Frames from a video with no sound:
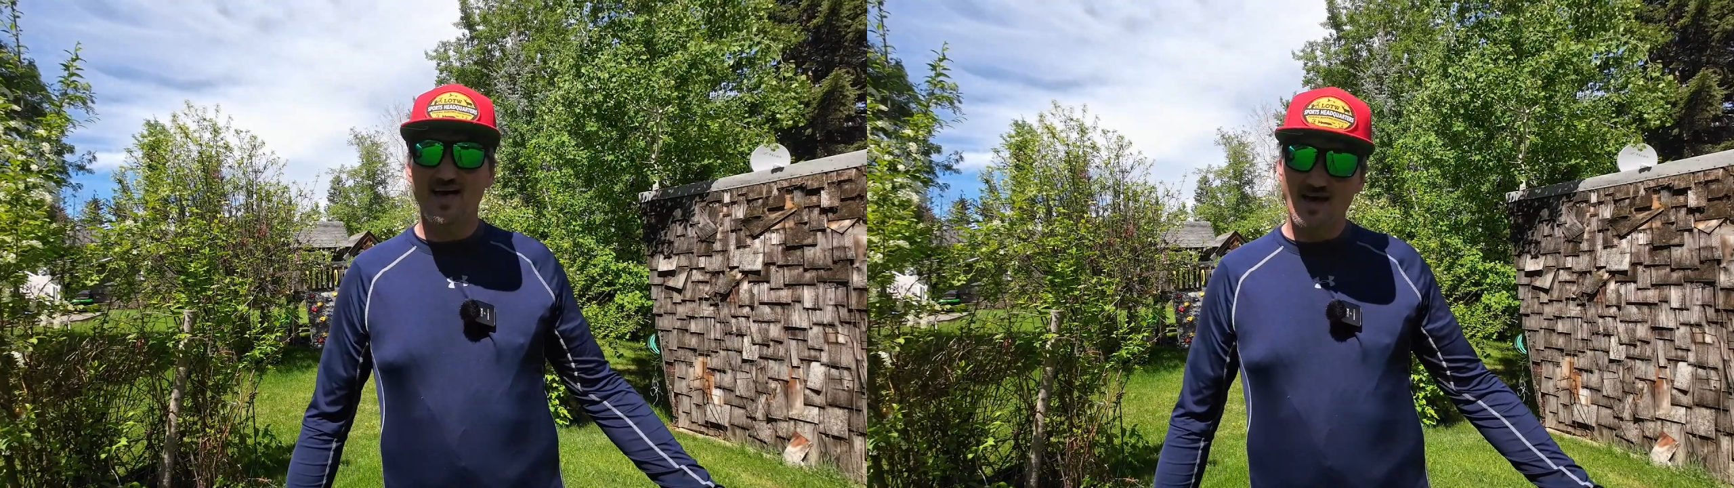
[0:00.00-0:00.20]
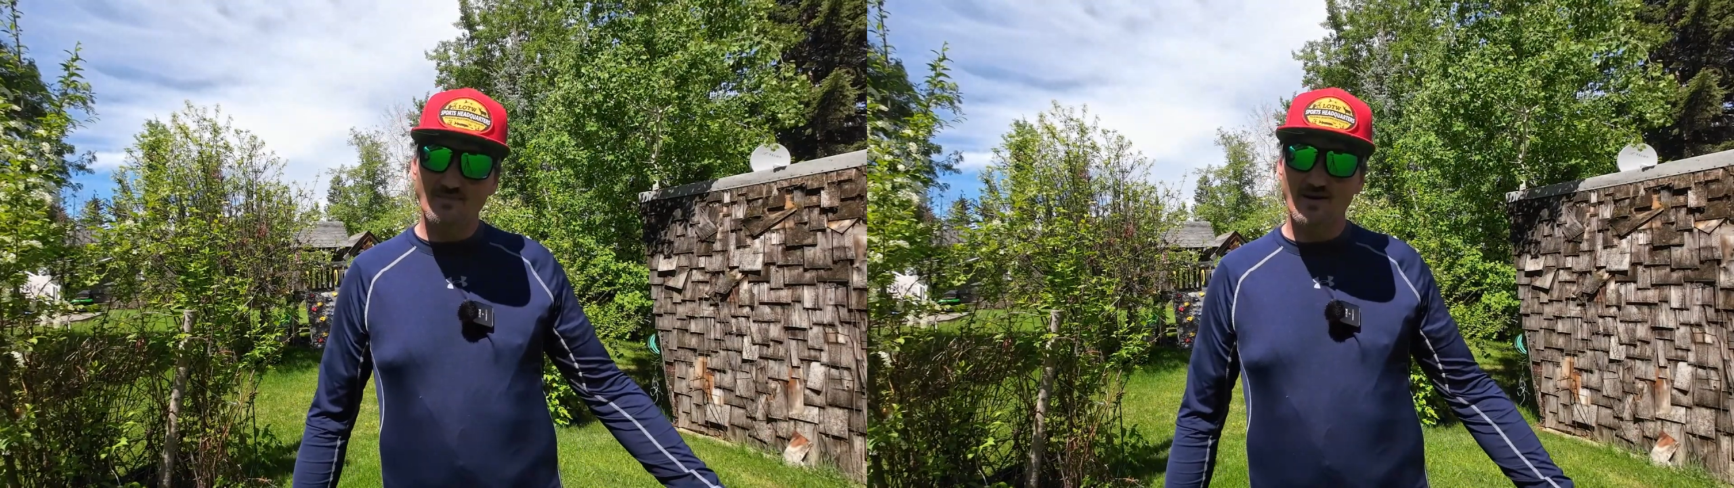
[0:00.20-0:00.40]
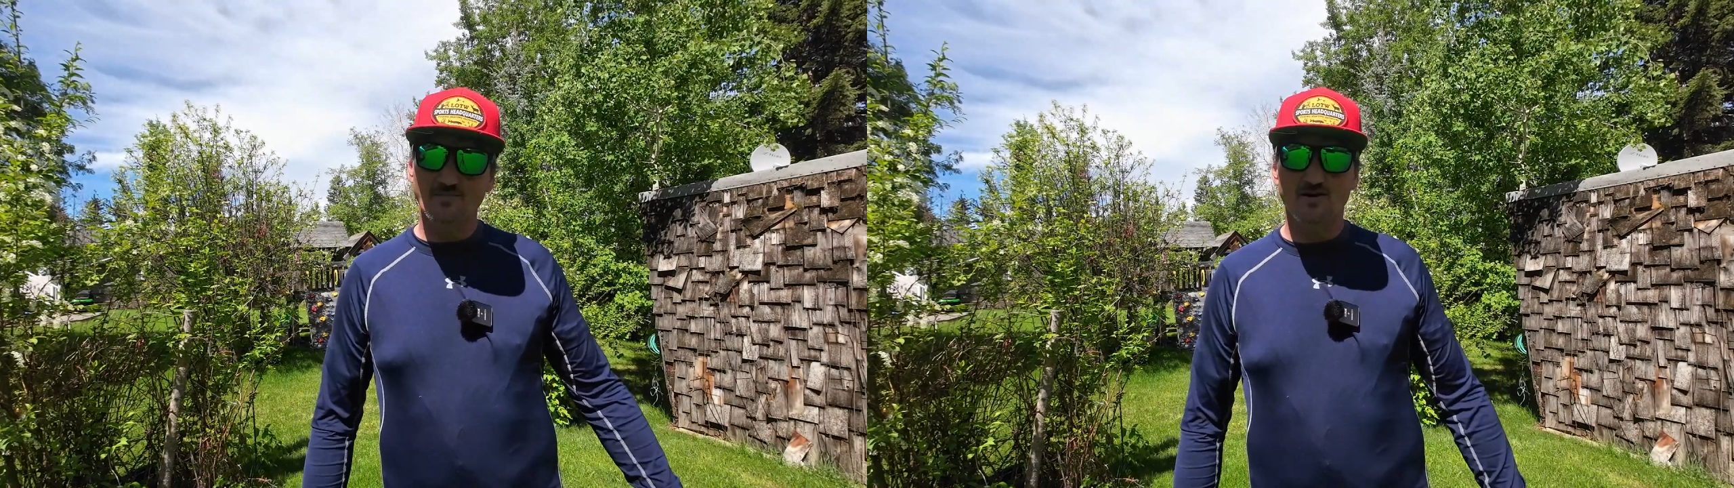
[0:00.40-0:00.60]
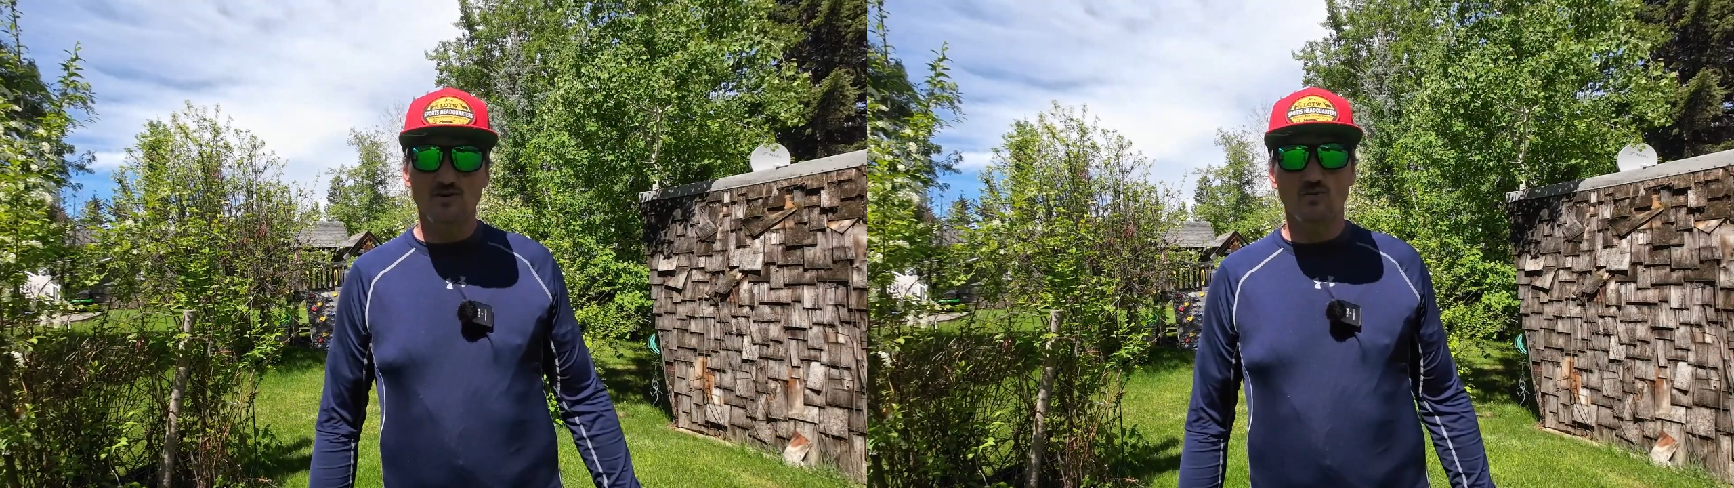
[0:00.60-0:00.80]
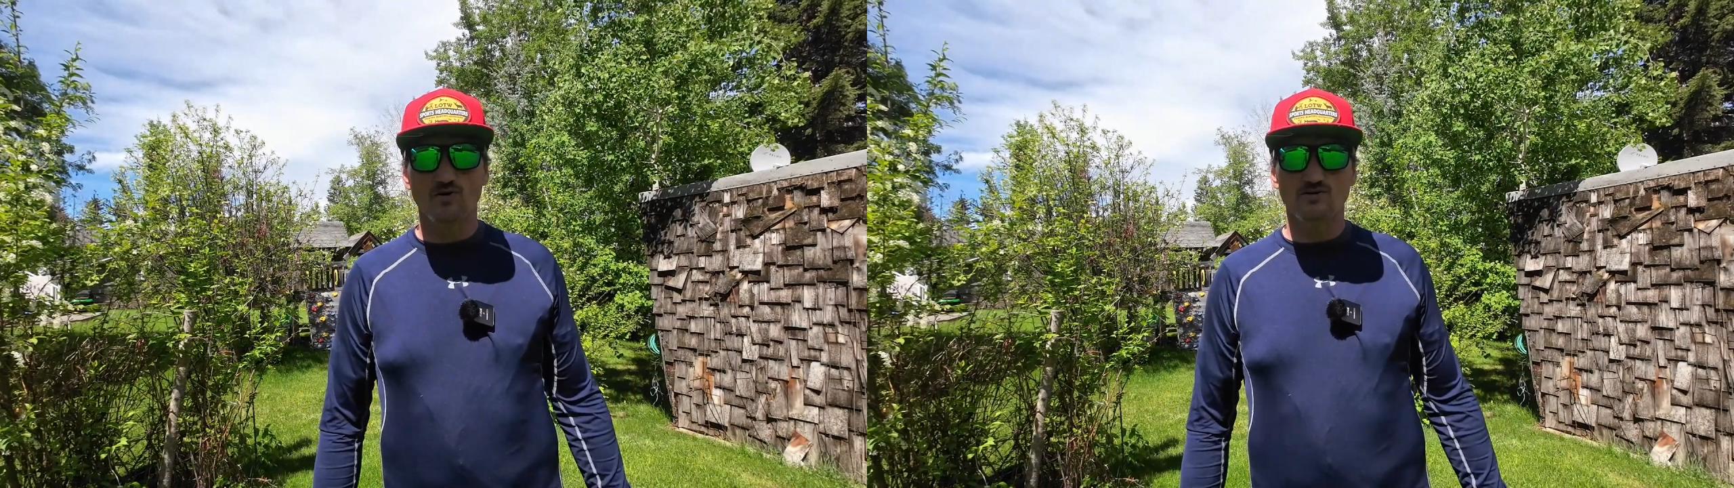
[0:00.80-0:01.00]
and make money
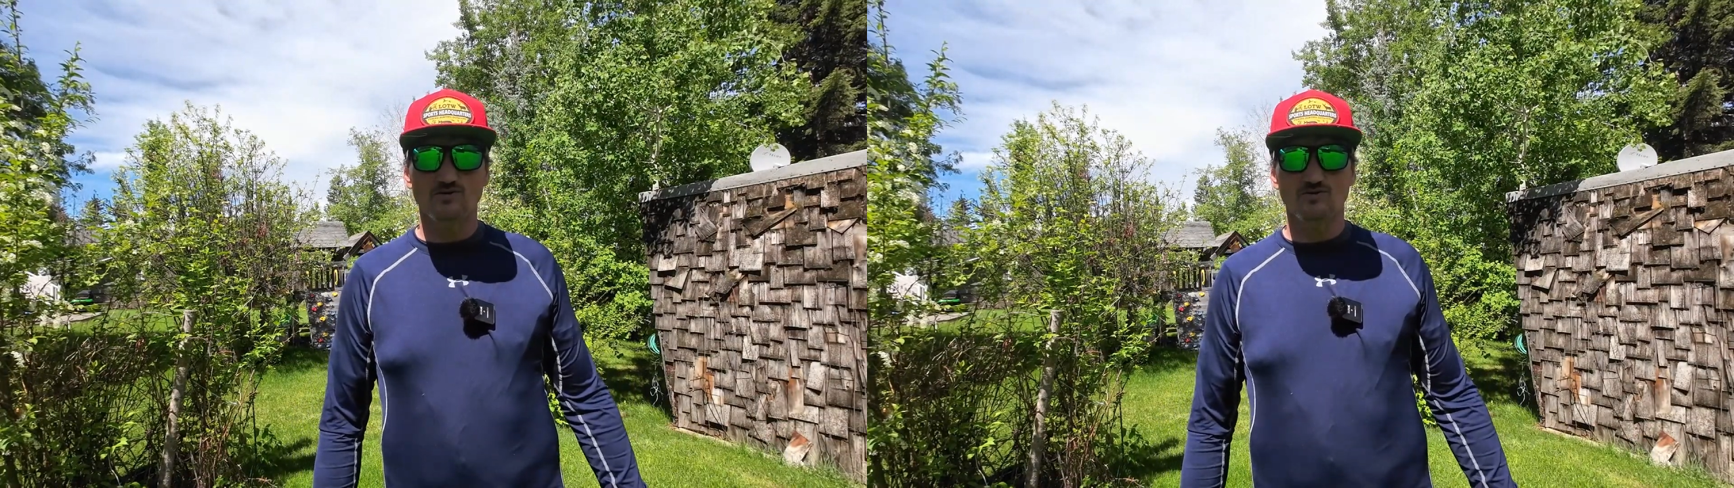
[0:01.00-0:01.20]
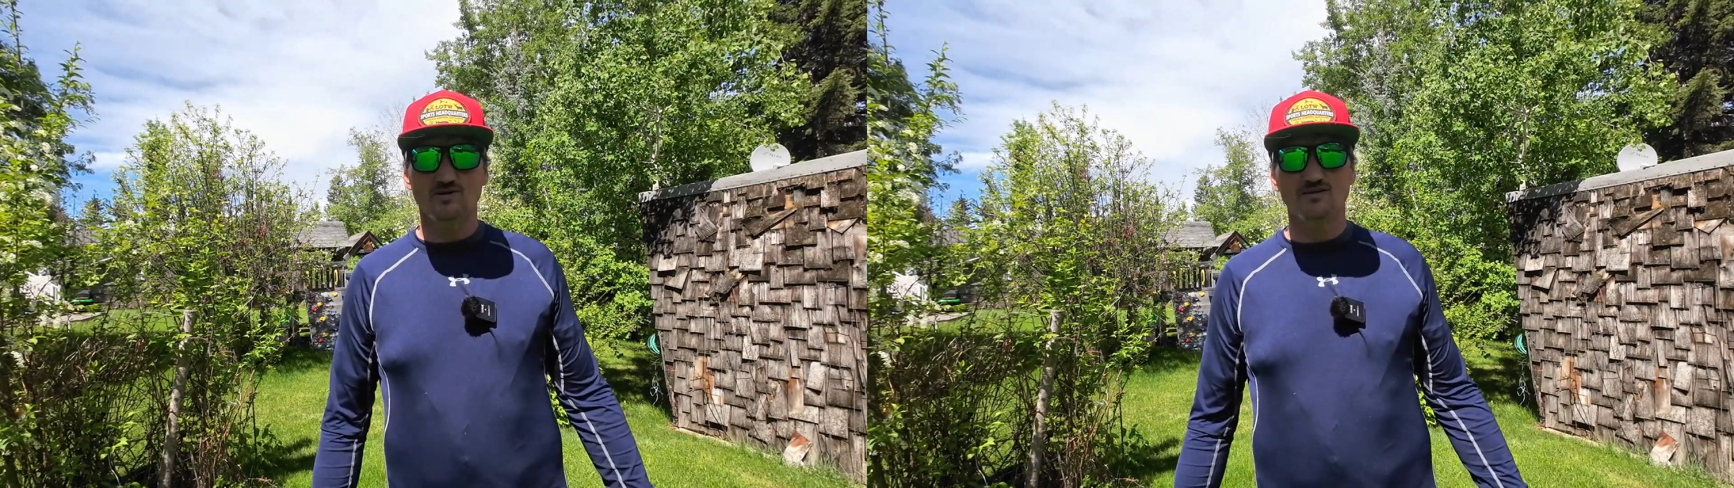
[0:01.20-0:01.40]
while you're doing